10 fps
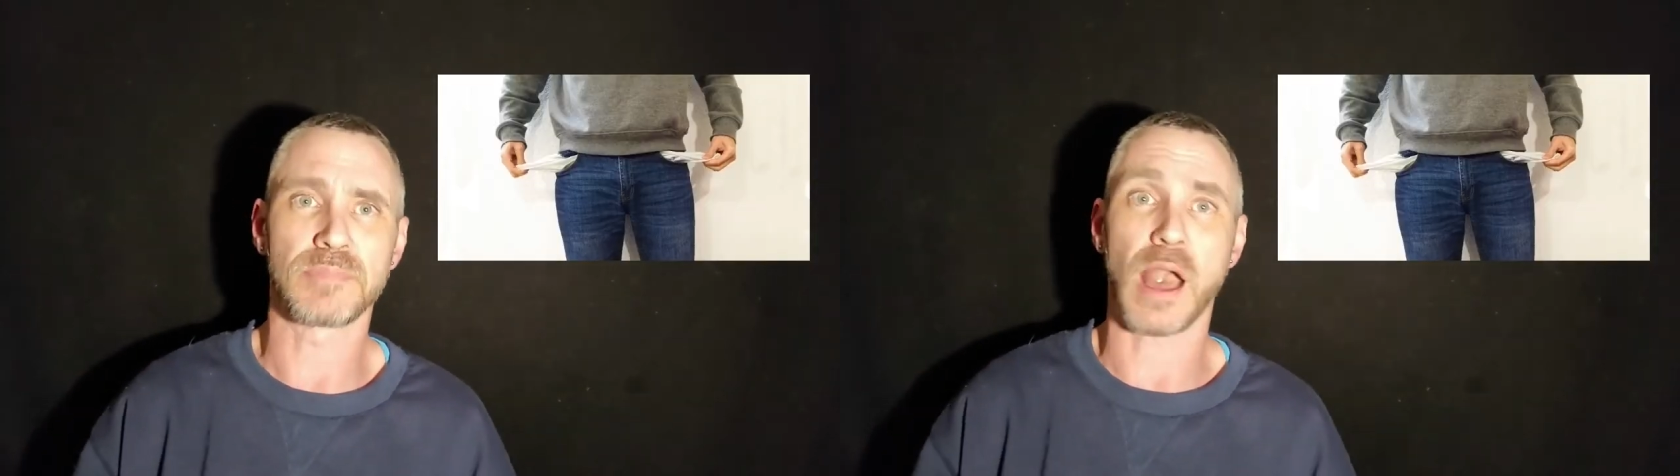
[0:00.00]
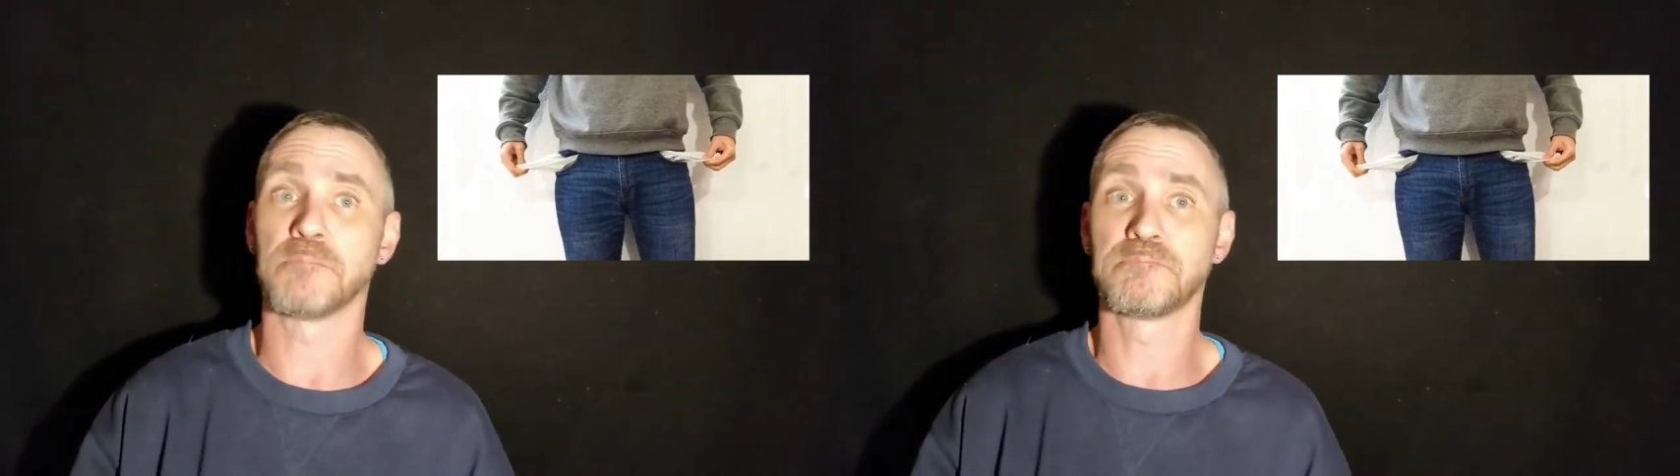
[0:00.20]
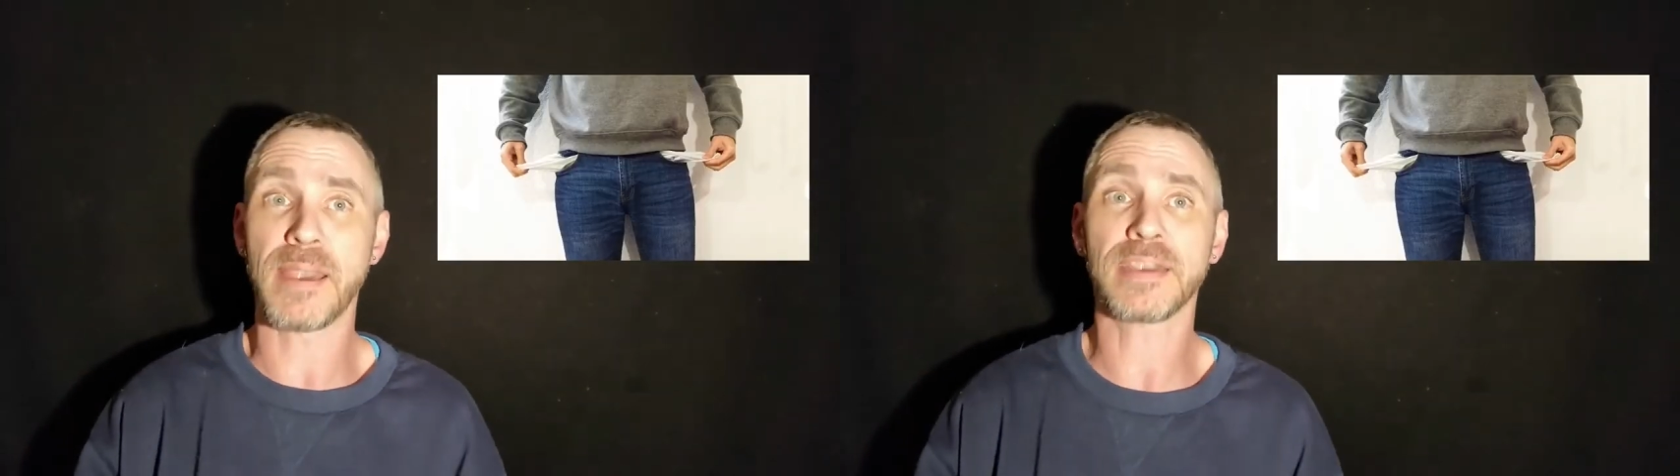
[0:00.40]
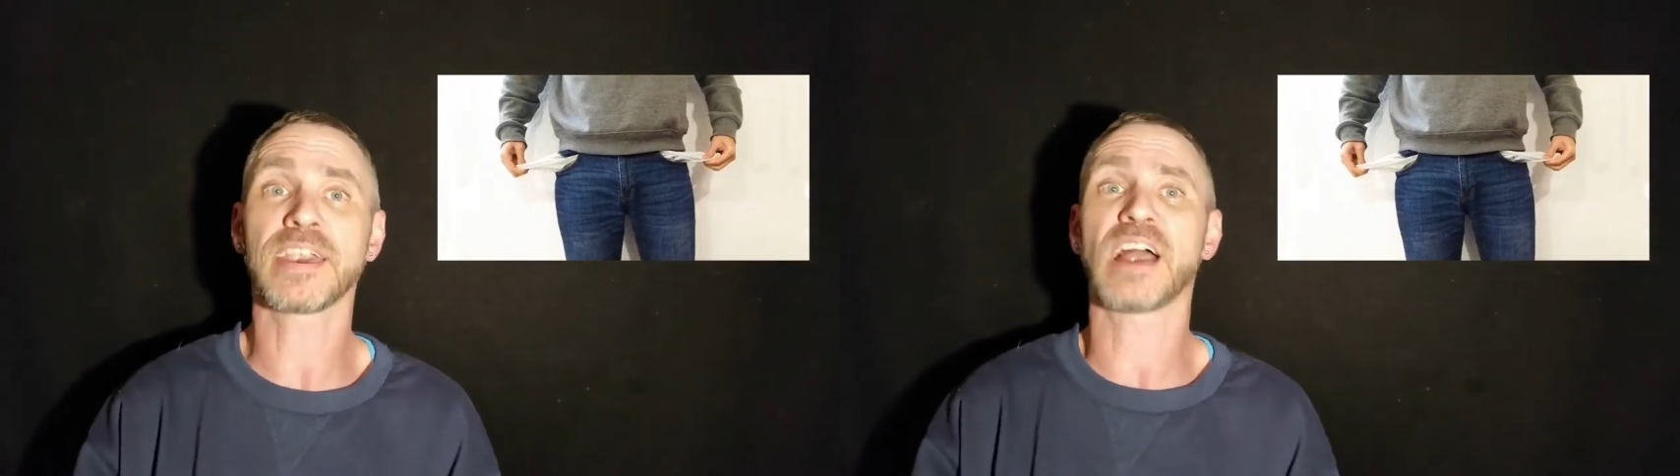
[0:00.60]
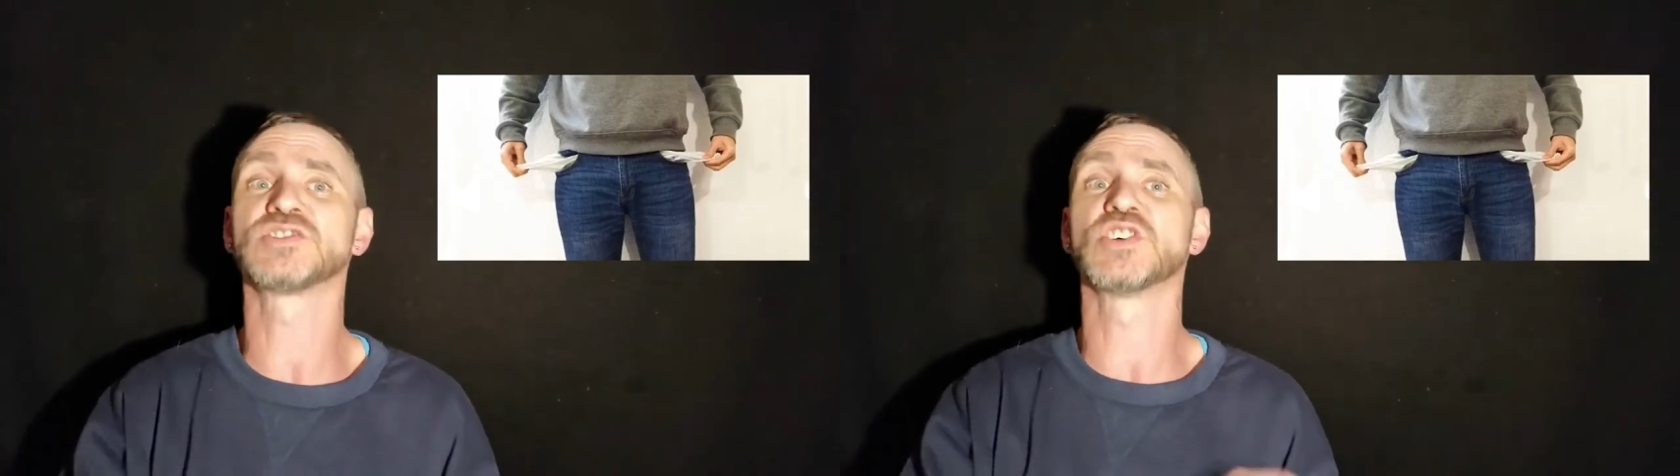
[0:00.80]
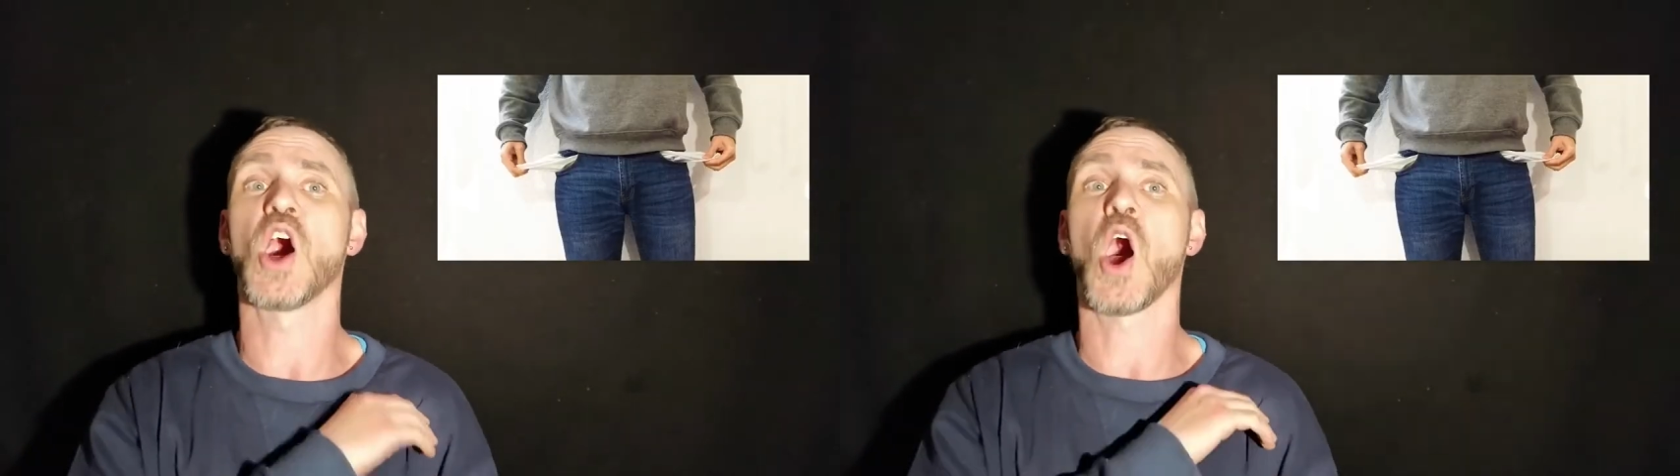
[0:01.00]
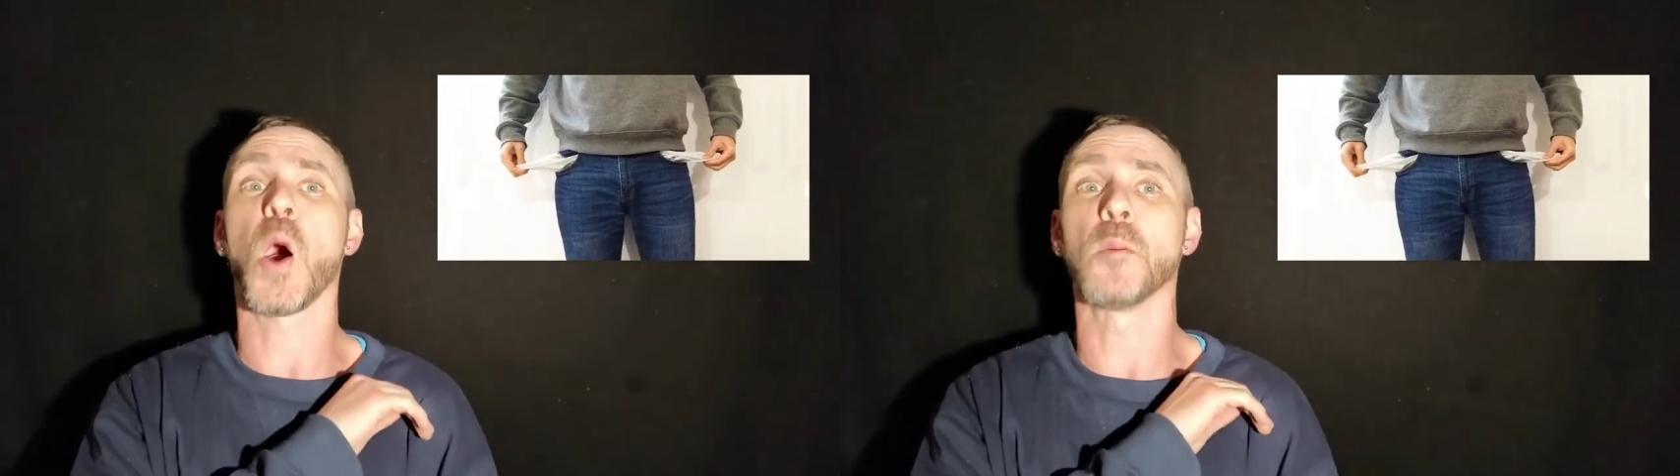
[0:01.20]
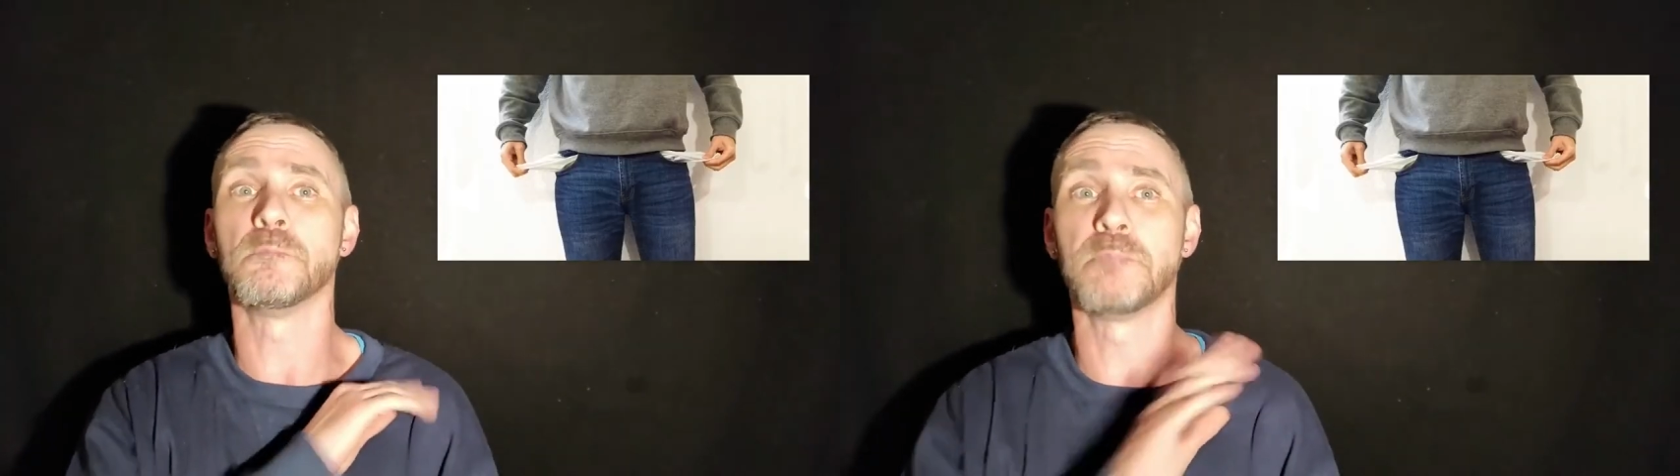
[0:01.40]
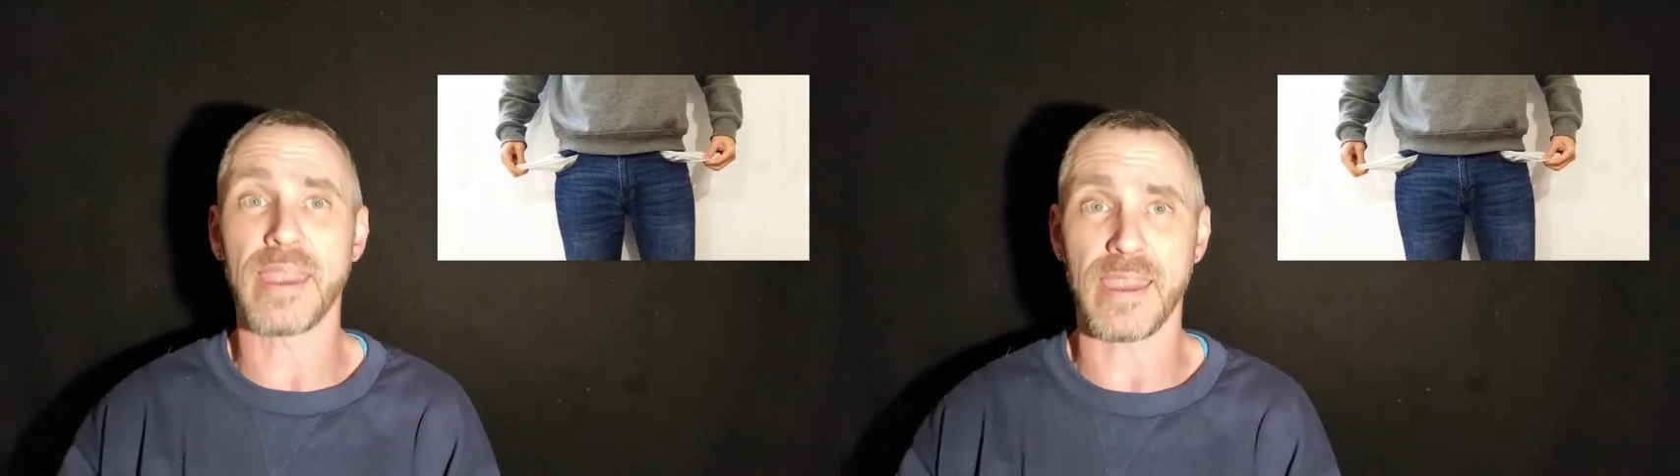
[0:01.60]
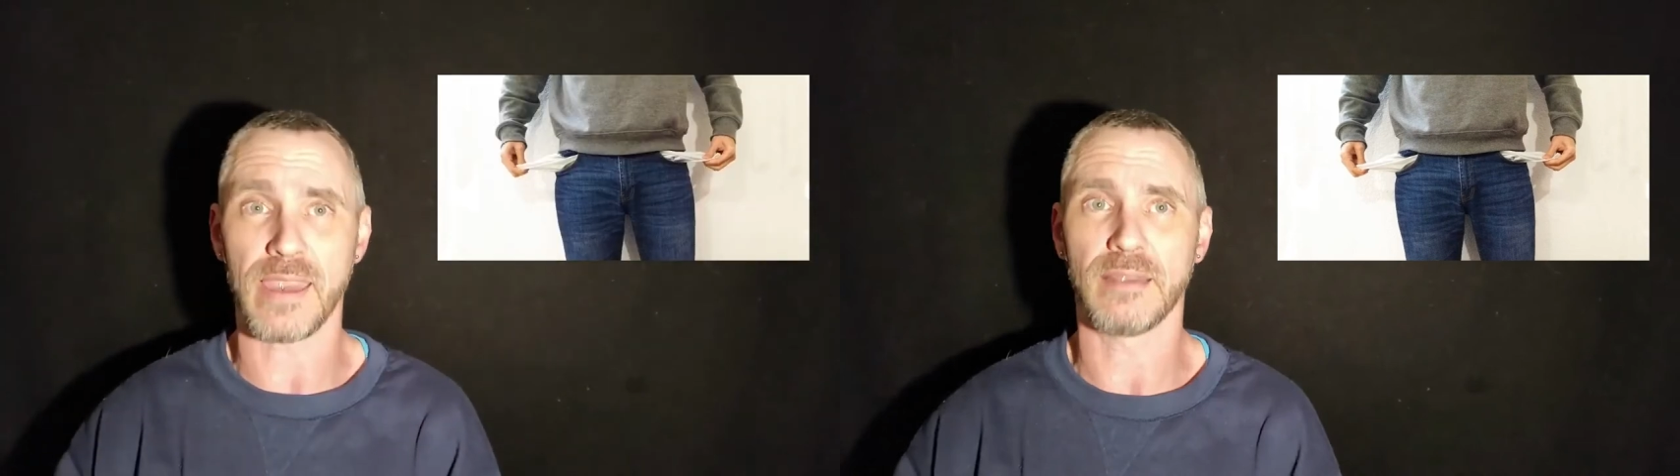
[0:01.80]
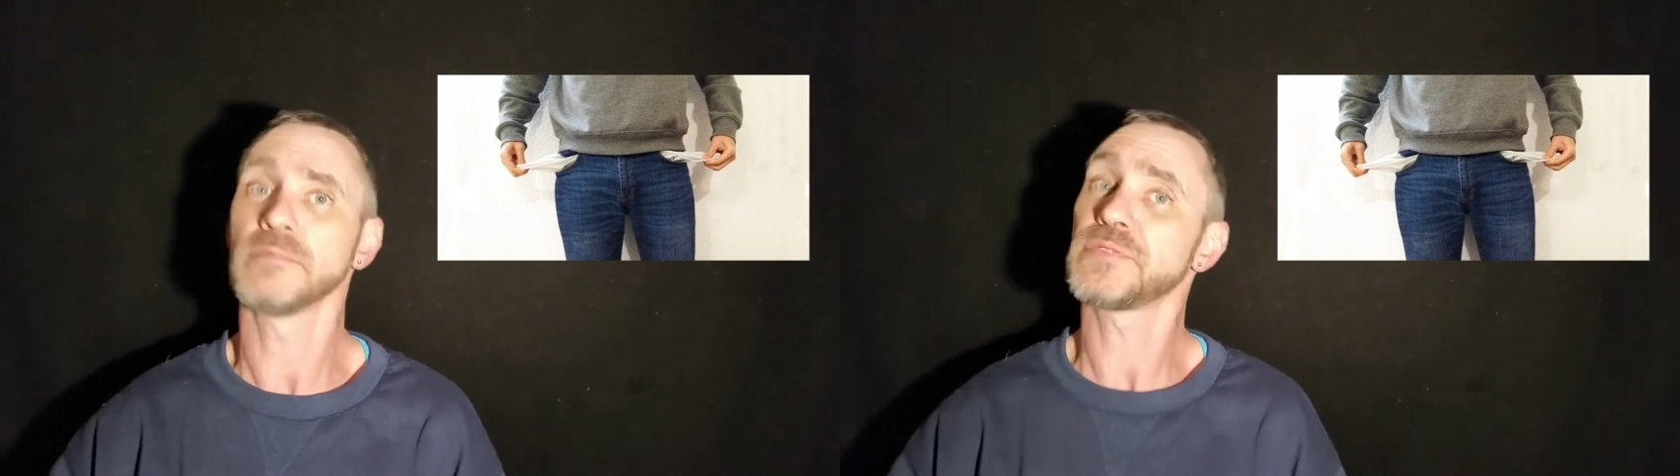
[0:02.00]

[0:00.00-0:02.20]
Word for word: Our bank accounts are bare,